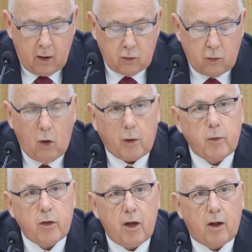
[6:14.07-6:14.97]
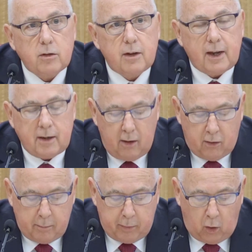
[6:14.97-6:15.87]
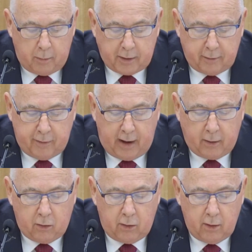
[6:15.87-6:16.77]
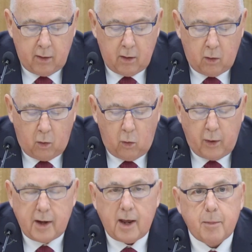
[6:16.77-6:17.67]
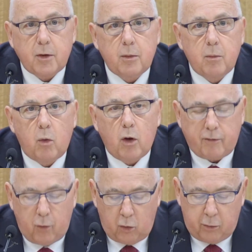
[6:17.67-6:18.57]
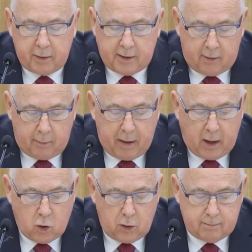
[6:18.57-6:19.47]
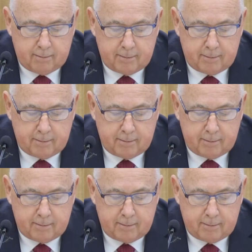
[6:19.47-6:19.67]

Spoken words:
do not result in disemployment effects or inhibit workforce participation.